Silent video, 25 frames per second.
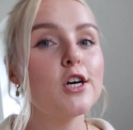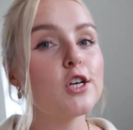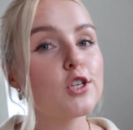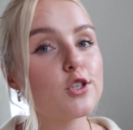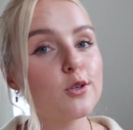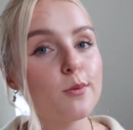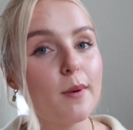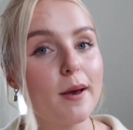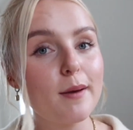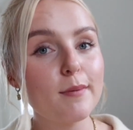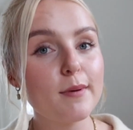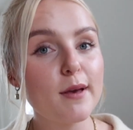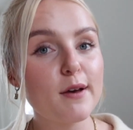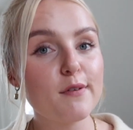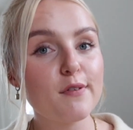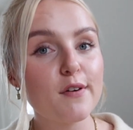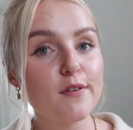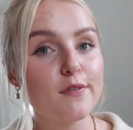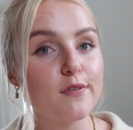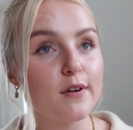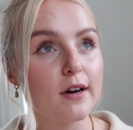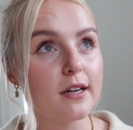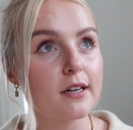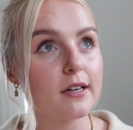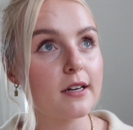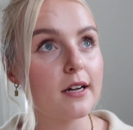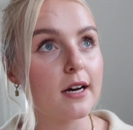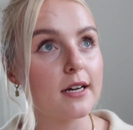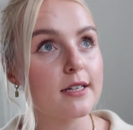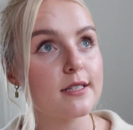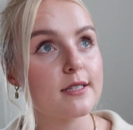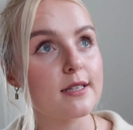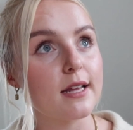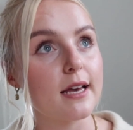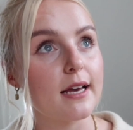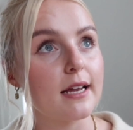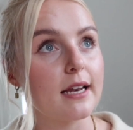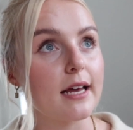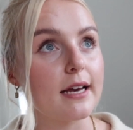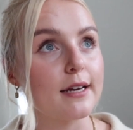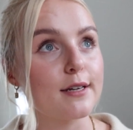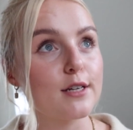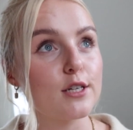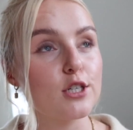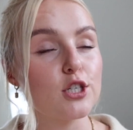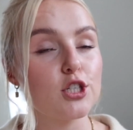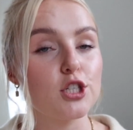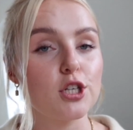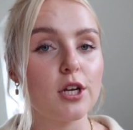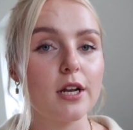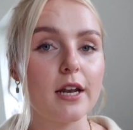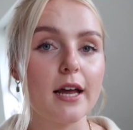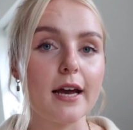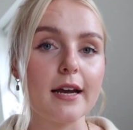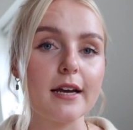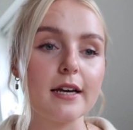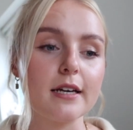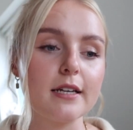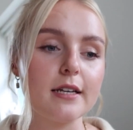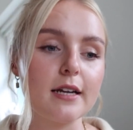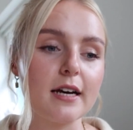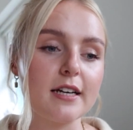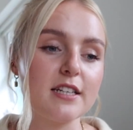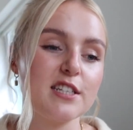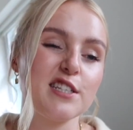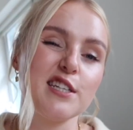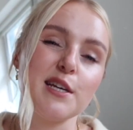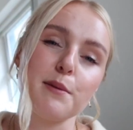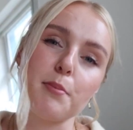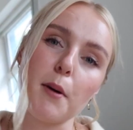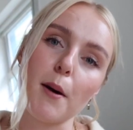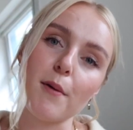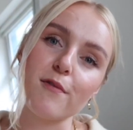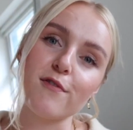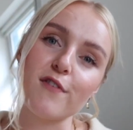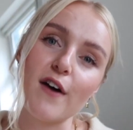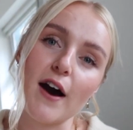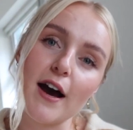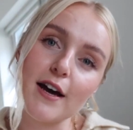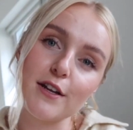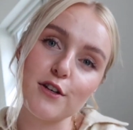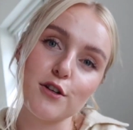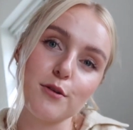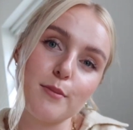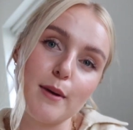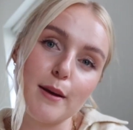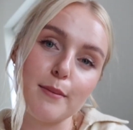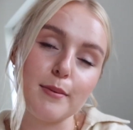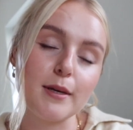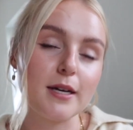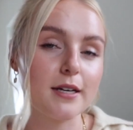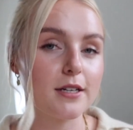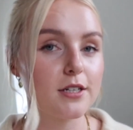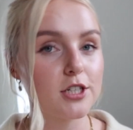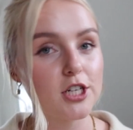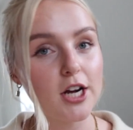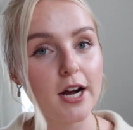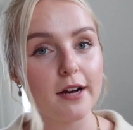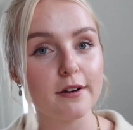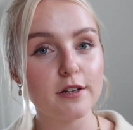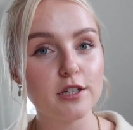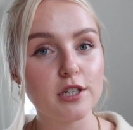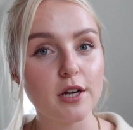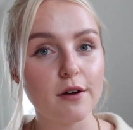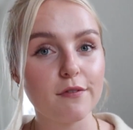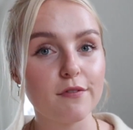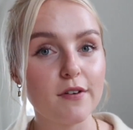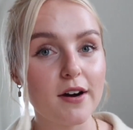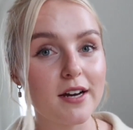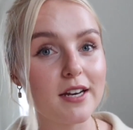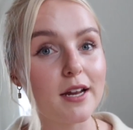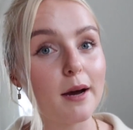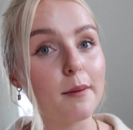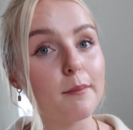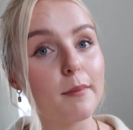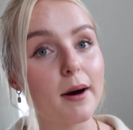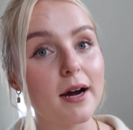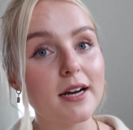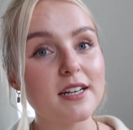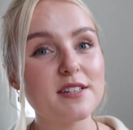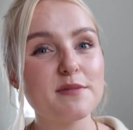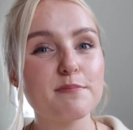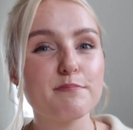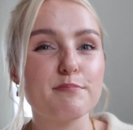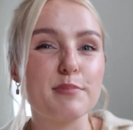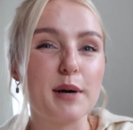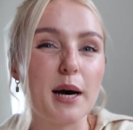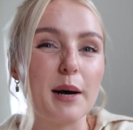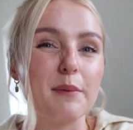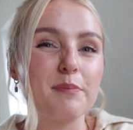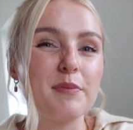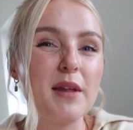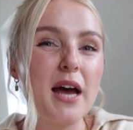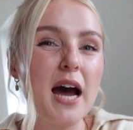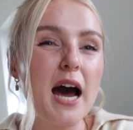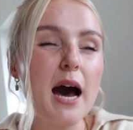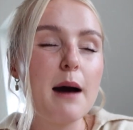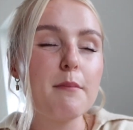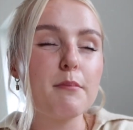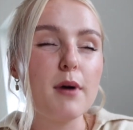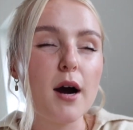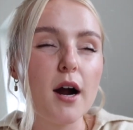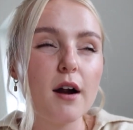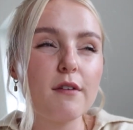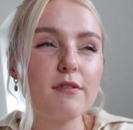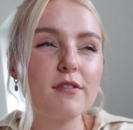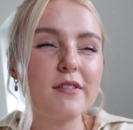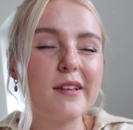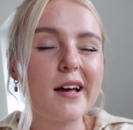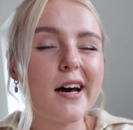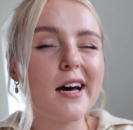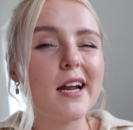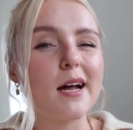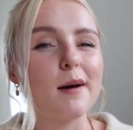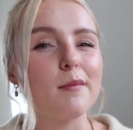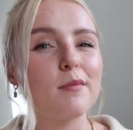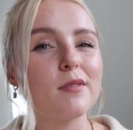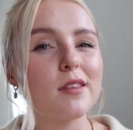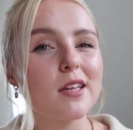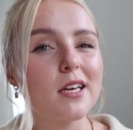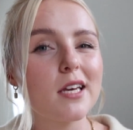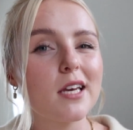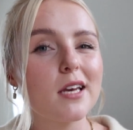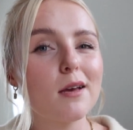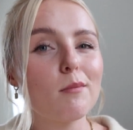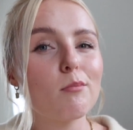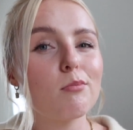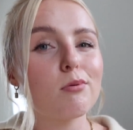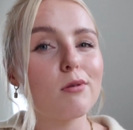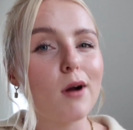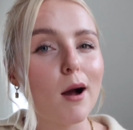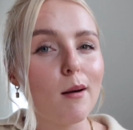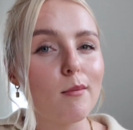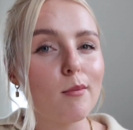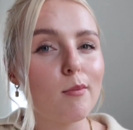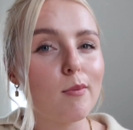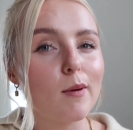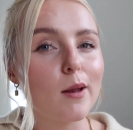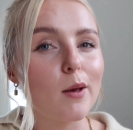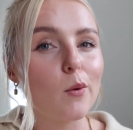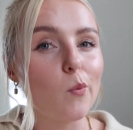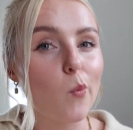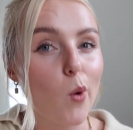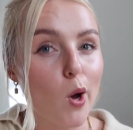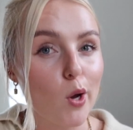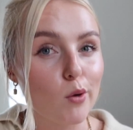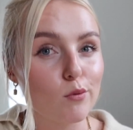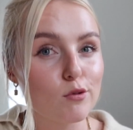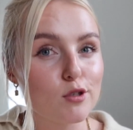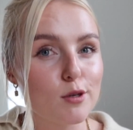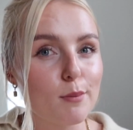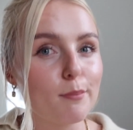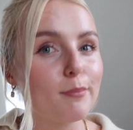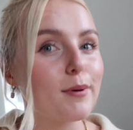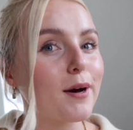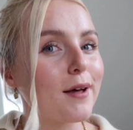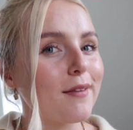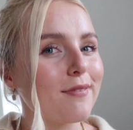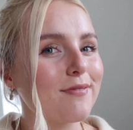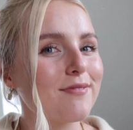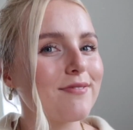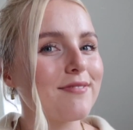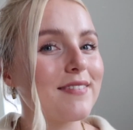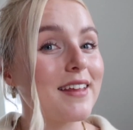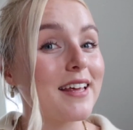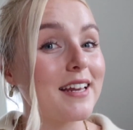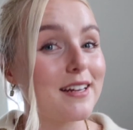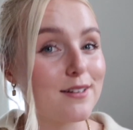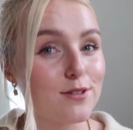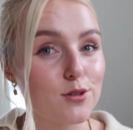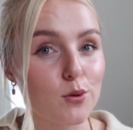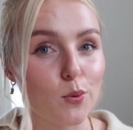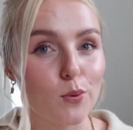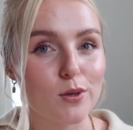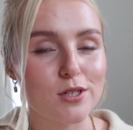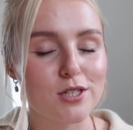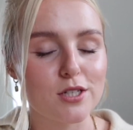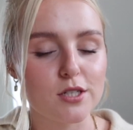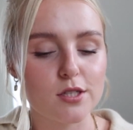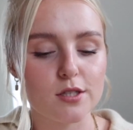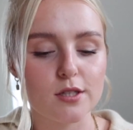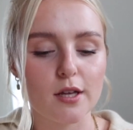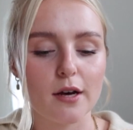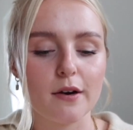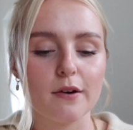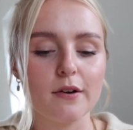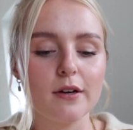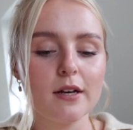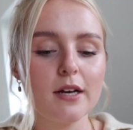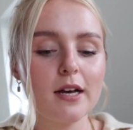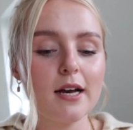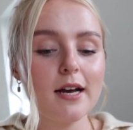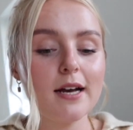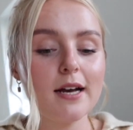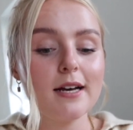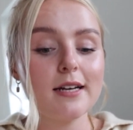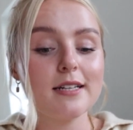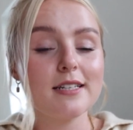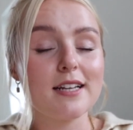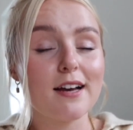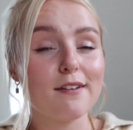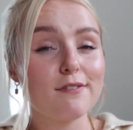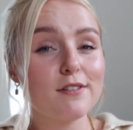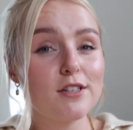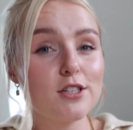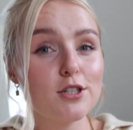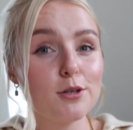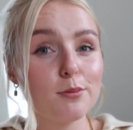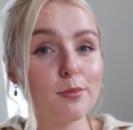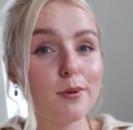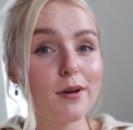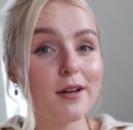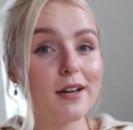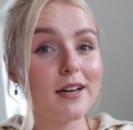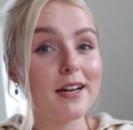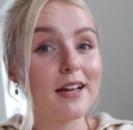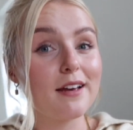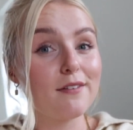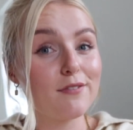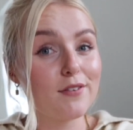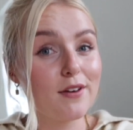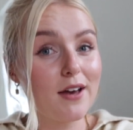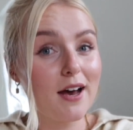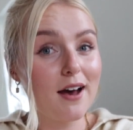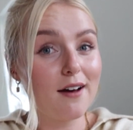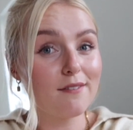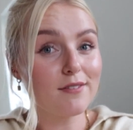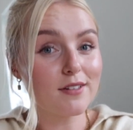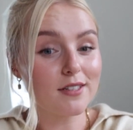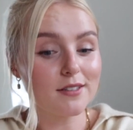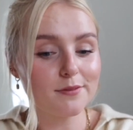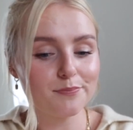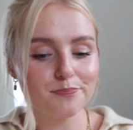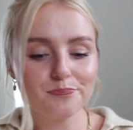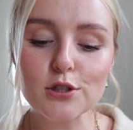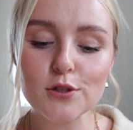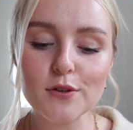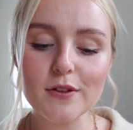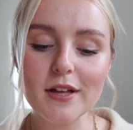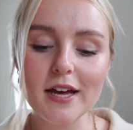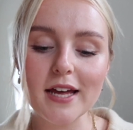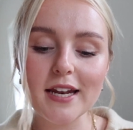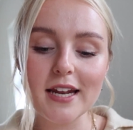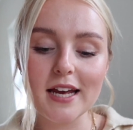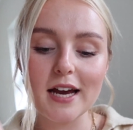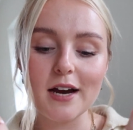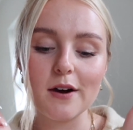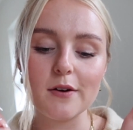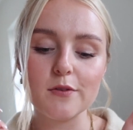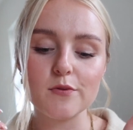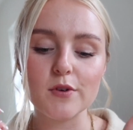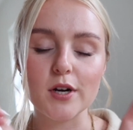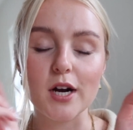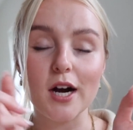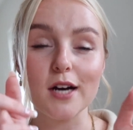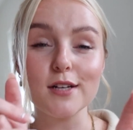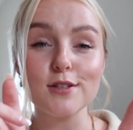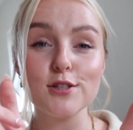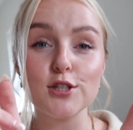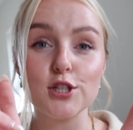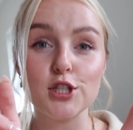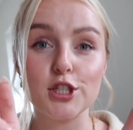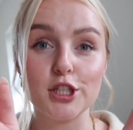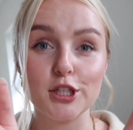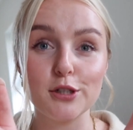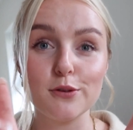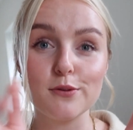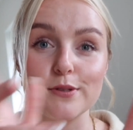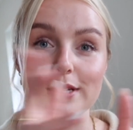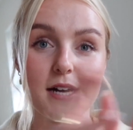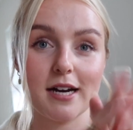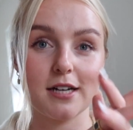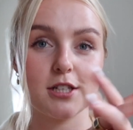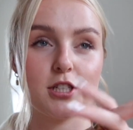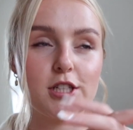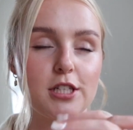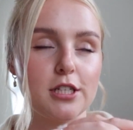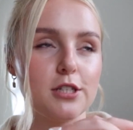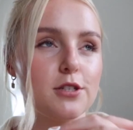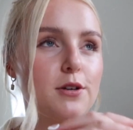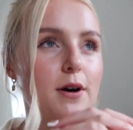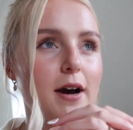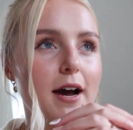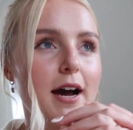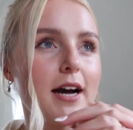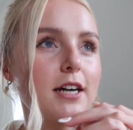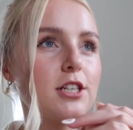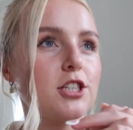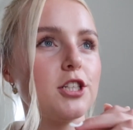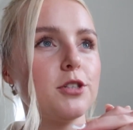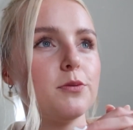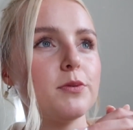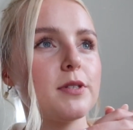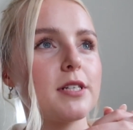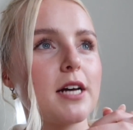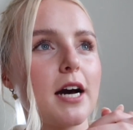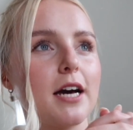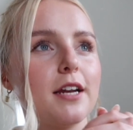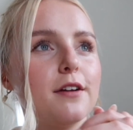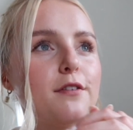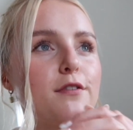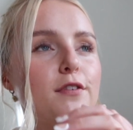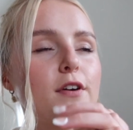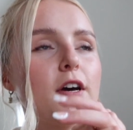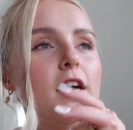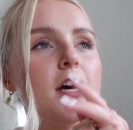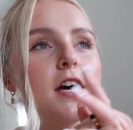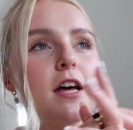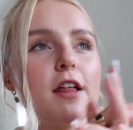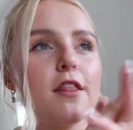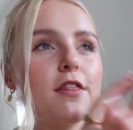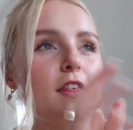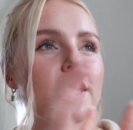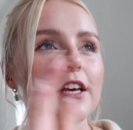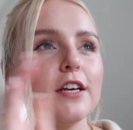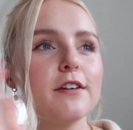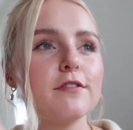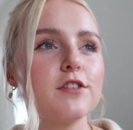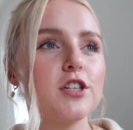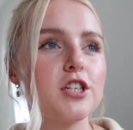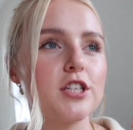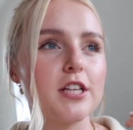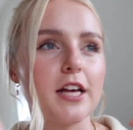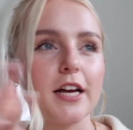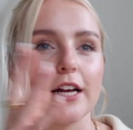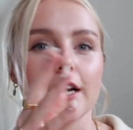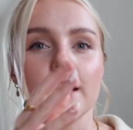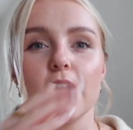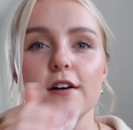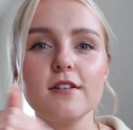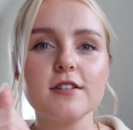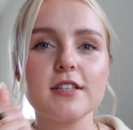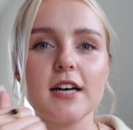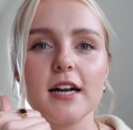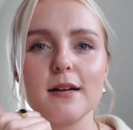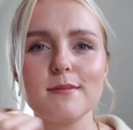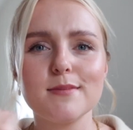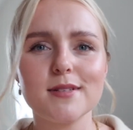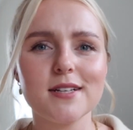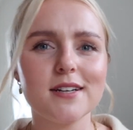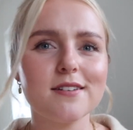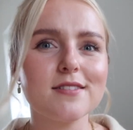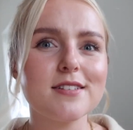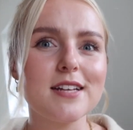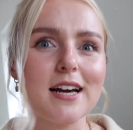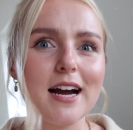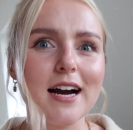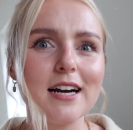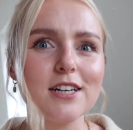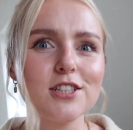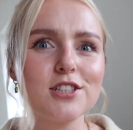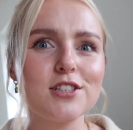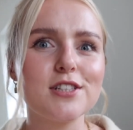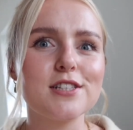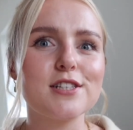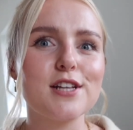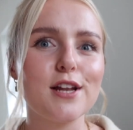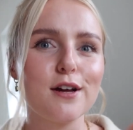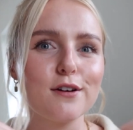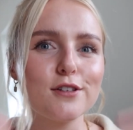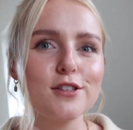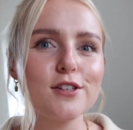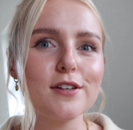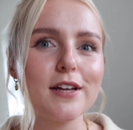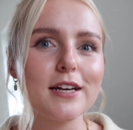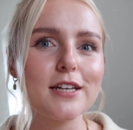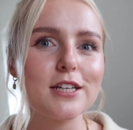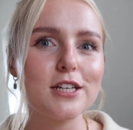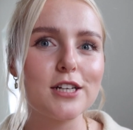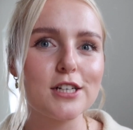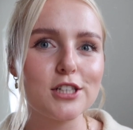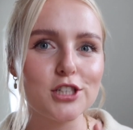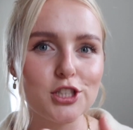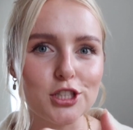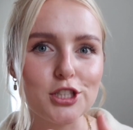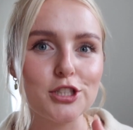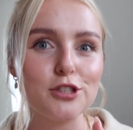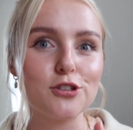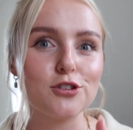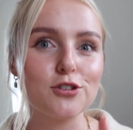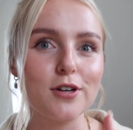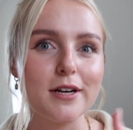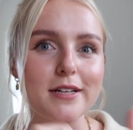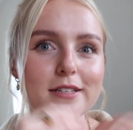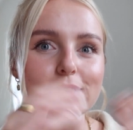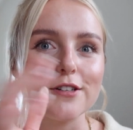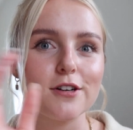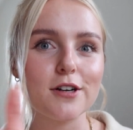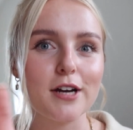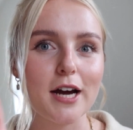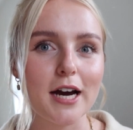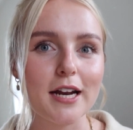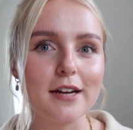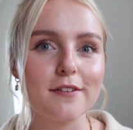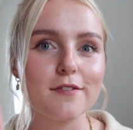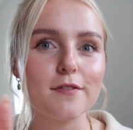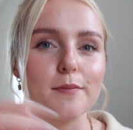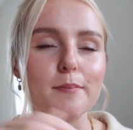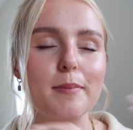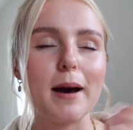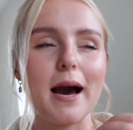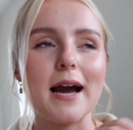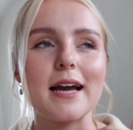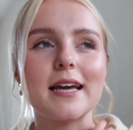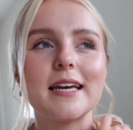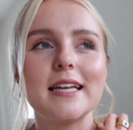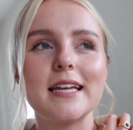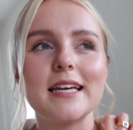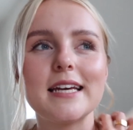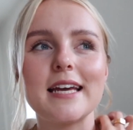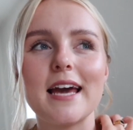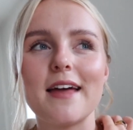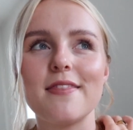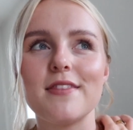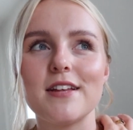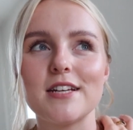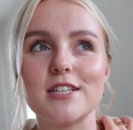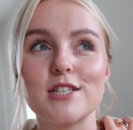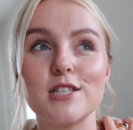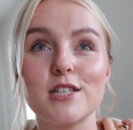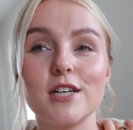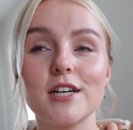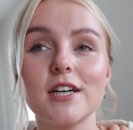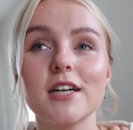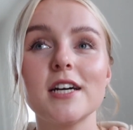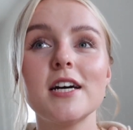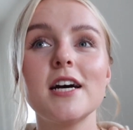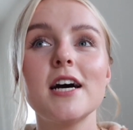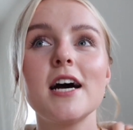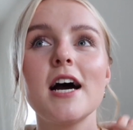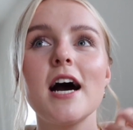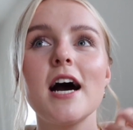So maybe if I find a nice, say like a nice Depop find or maybe a charity shop find, I might, but apart from that, I'm thinking probably won't. But it is gorgeous, so definitely jump on it if you have it. So then in regards to shoes actually, so I actually was kind of thinking of just like clothes items, and I was like, actually there's loads of like shoe trends that are kind of back in again this year.